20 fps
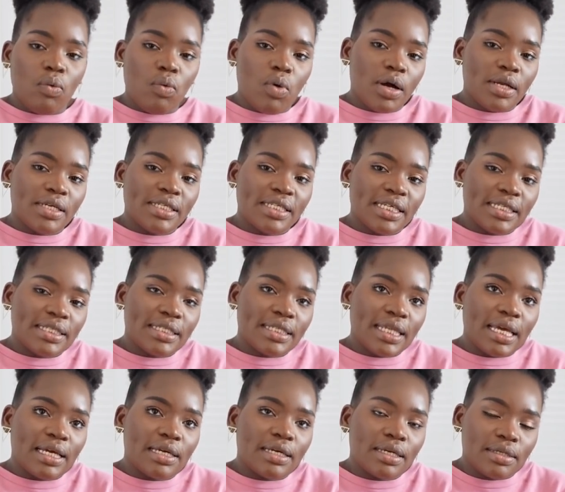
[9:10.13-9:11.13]
want it
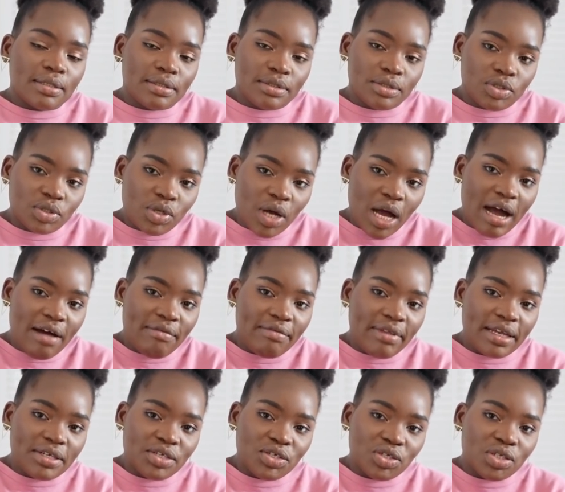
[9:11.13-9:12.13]
like to have
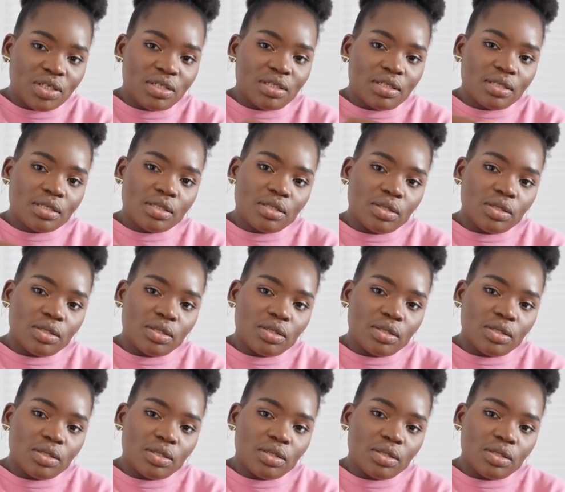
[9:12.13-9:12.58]
that Jesus